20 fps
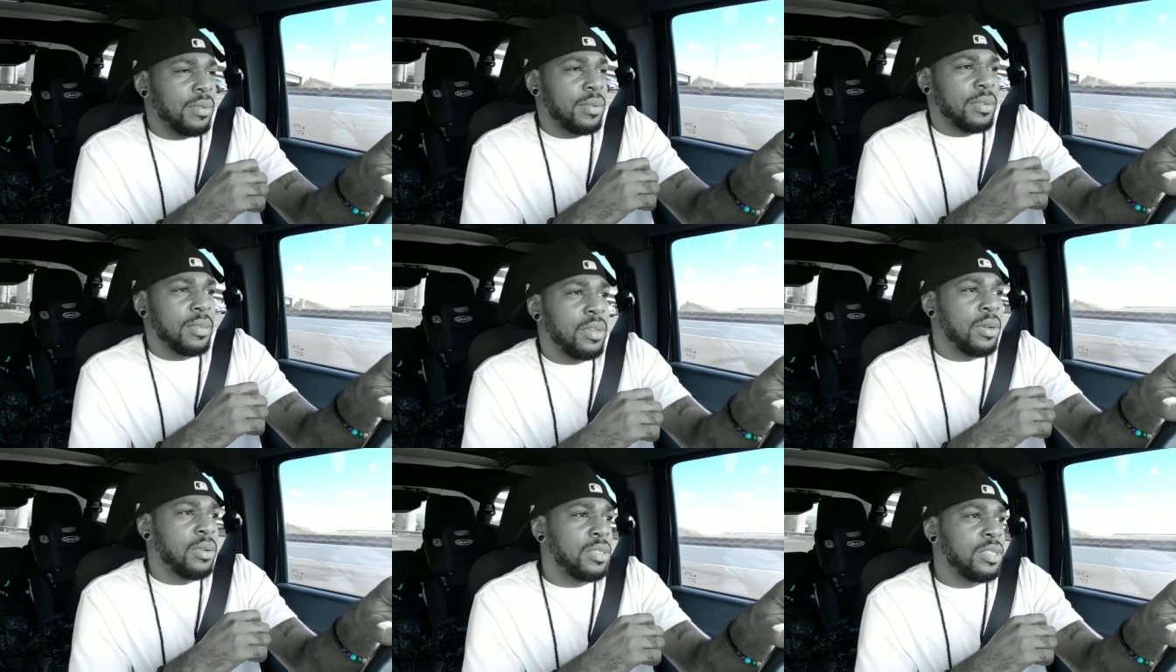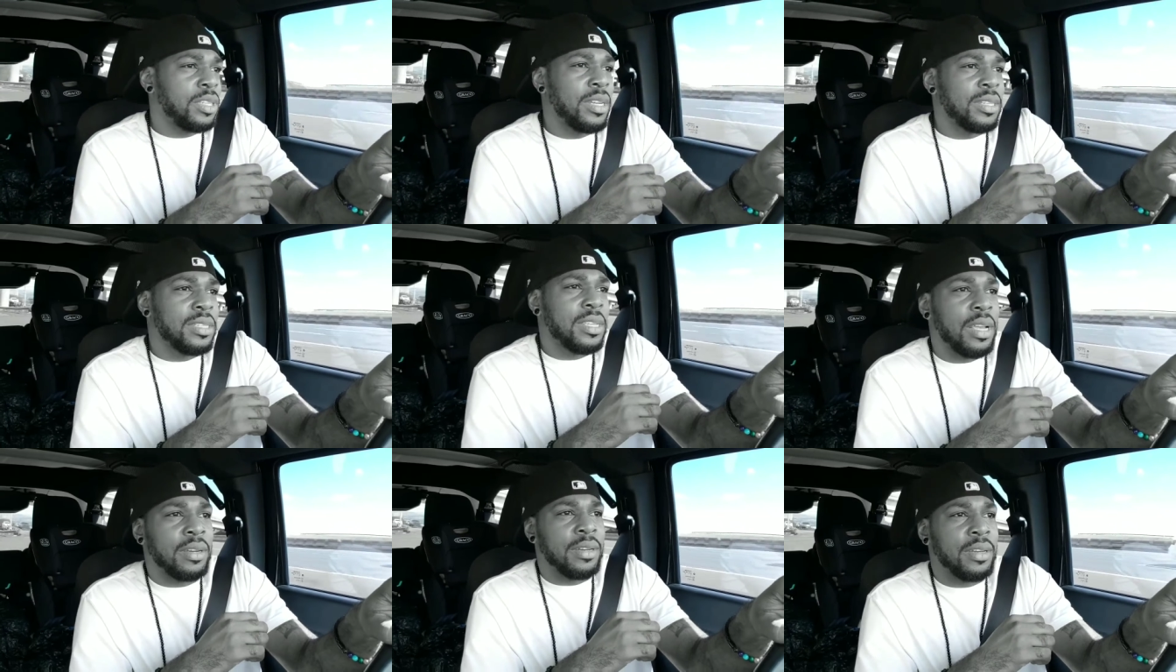Well, don't
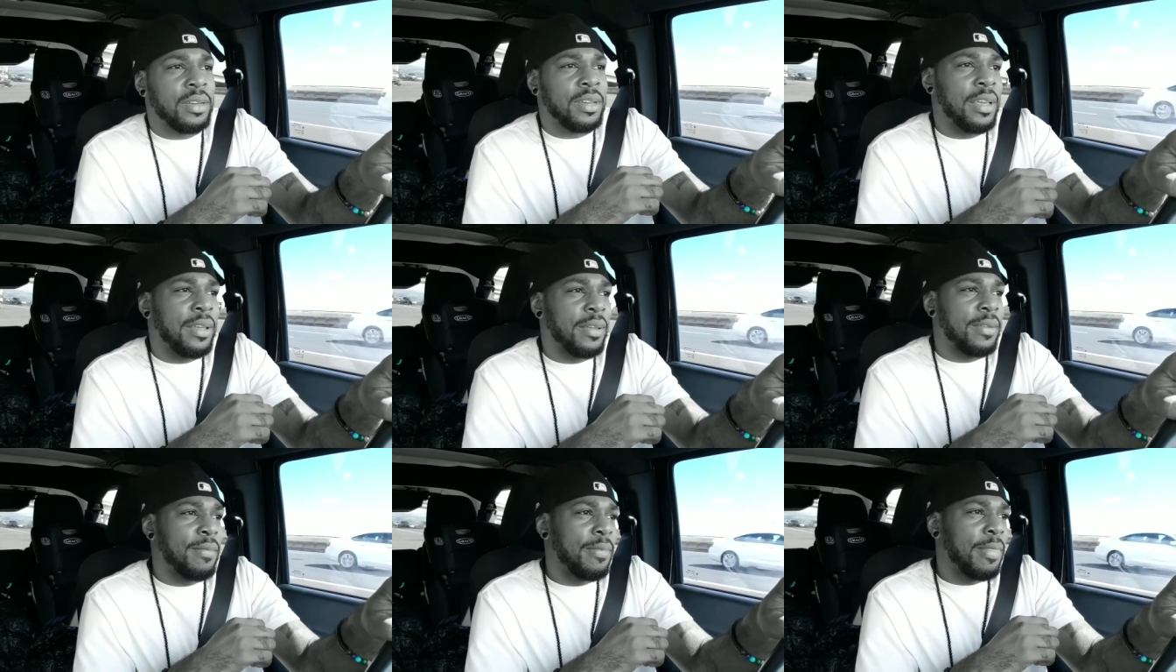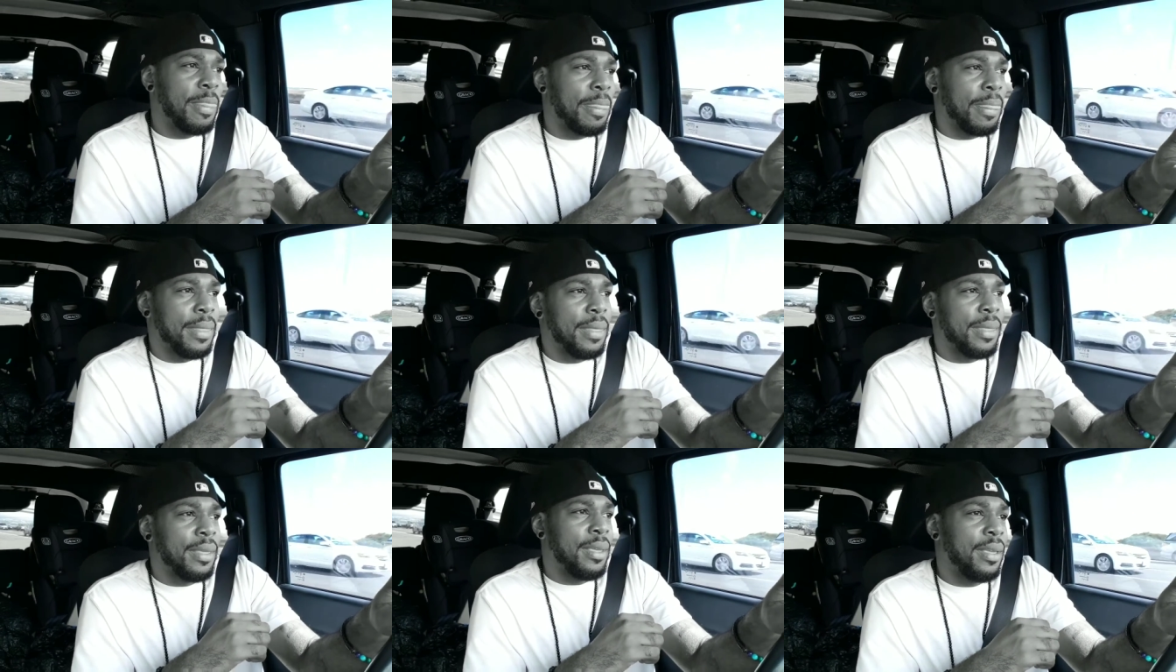chase after that.
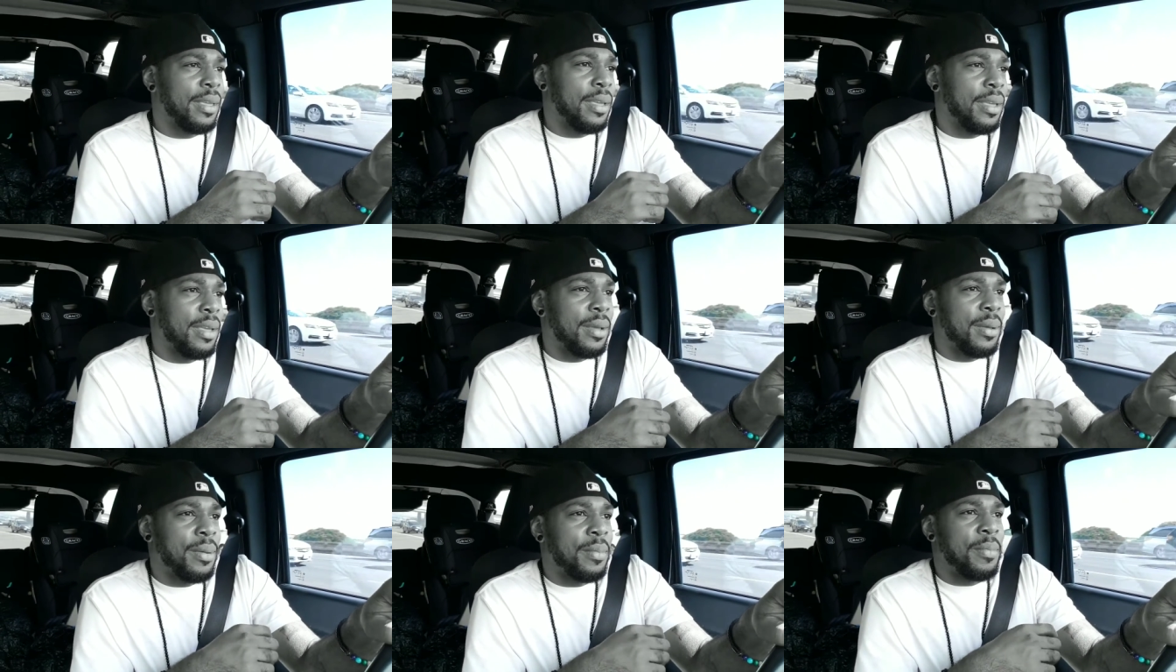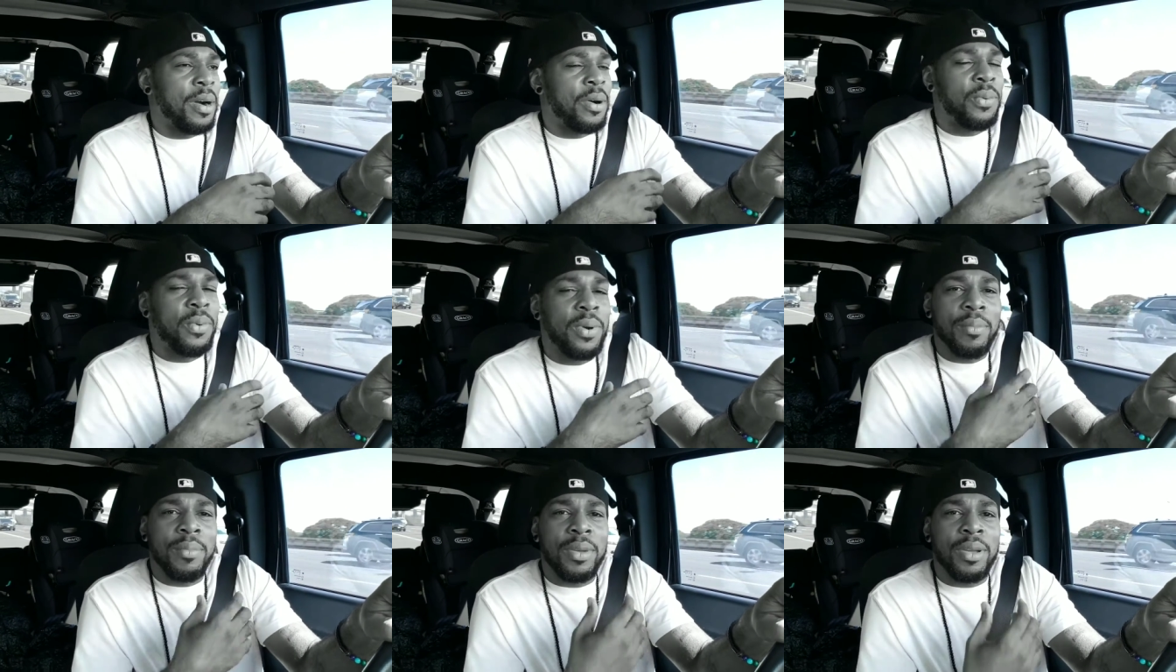My
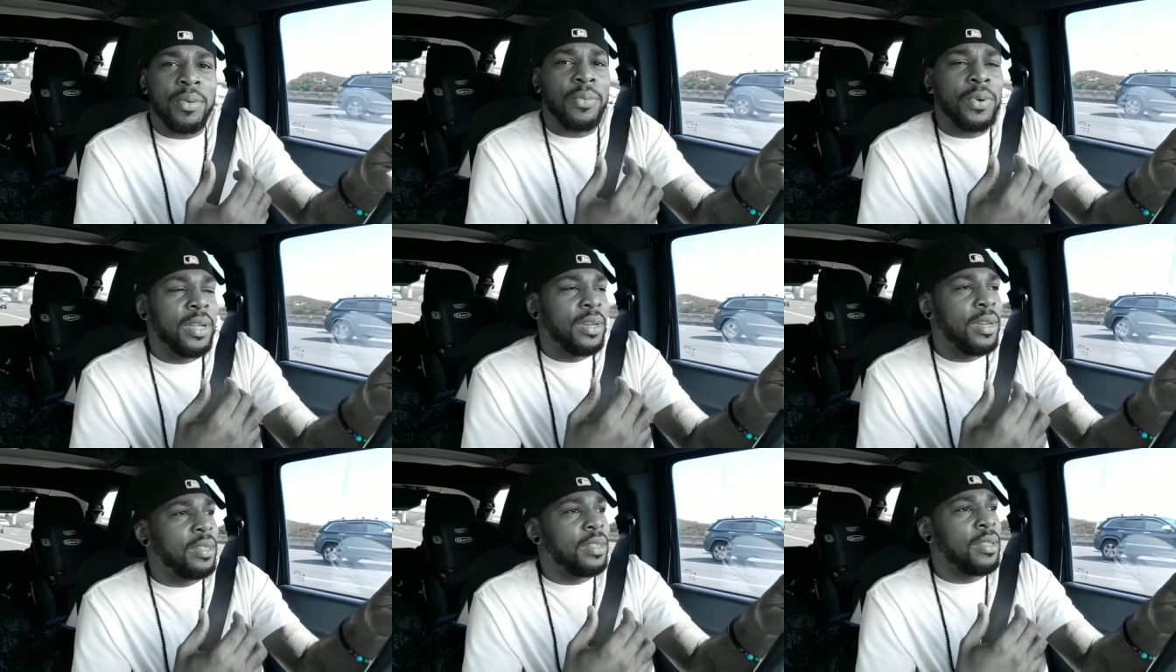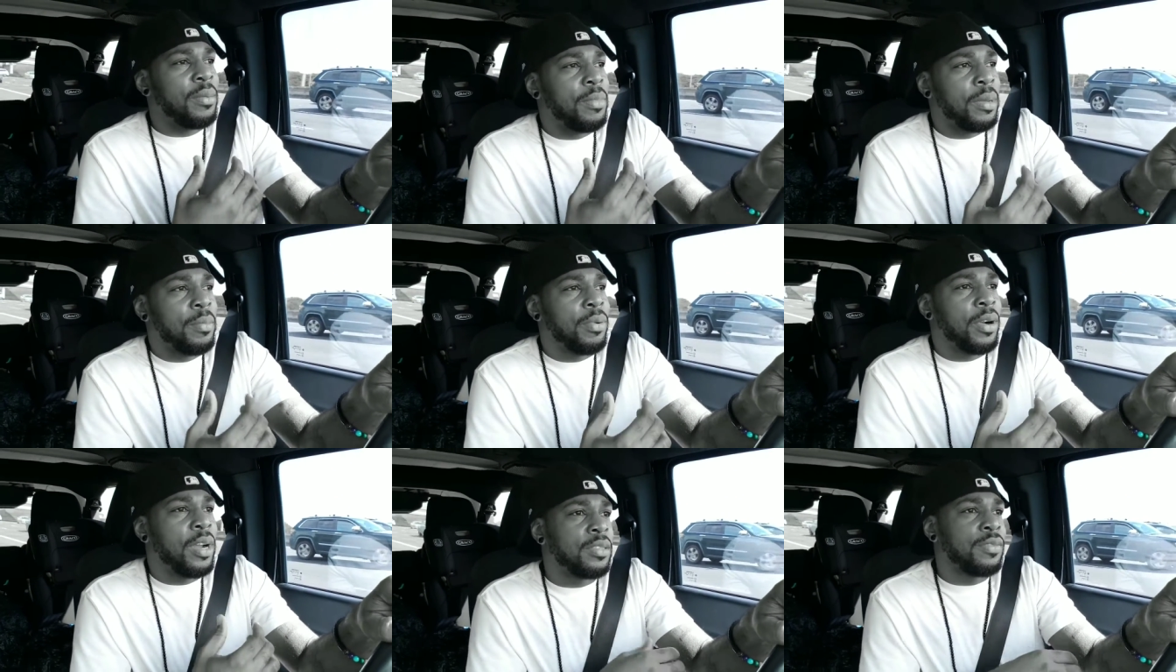women, we need to
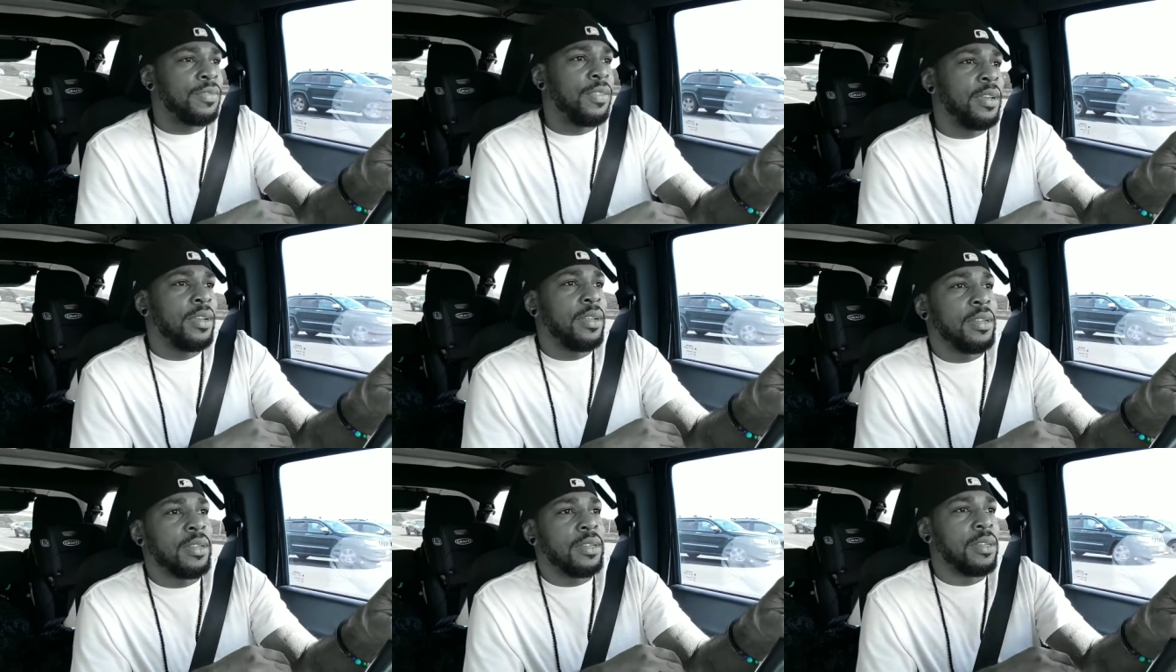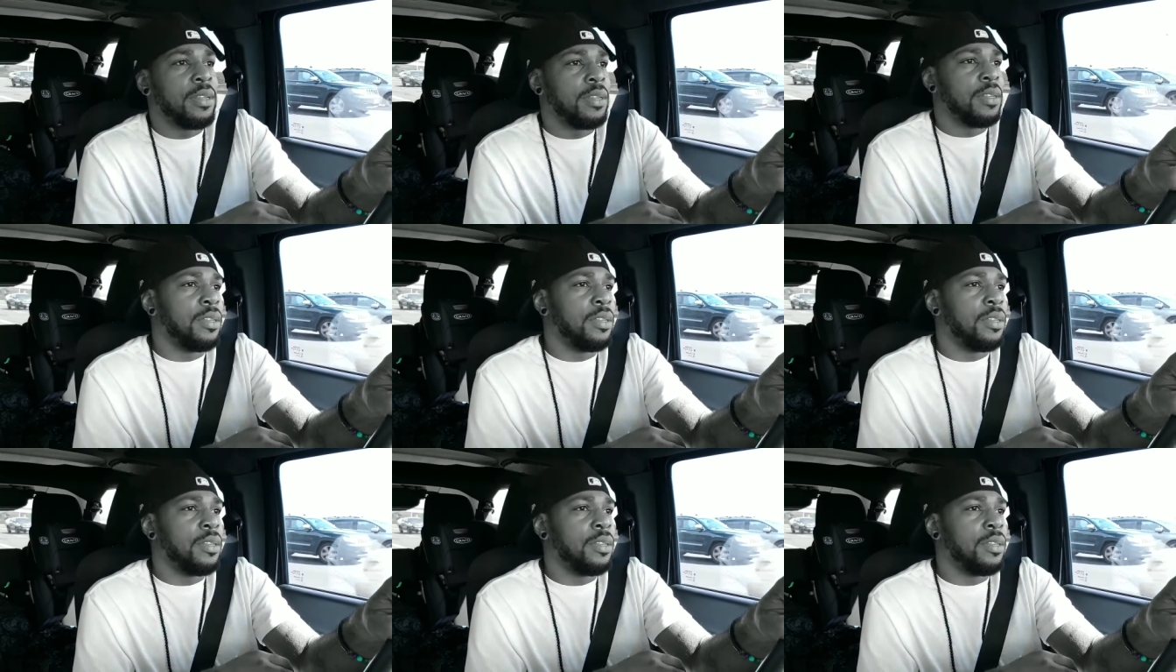be breastfeeding.